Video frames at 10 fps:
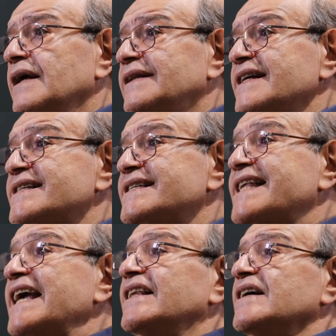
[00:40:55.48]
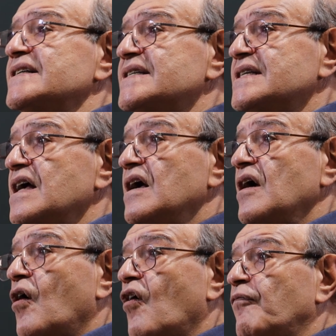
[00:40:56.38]
the status
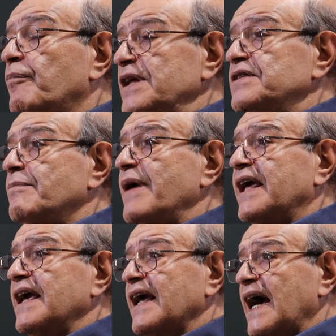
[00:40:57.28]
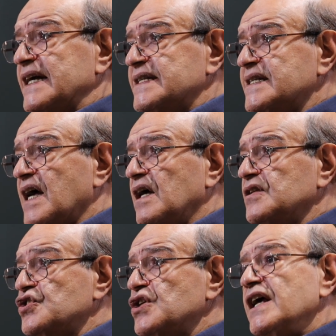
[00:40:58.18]
of printmaking as
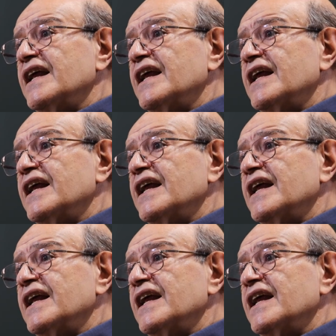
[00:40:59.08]
such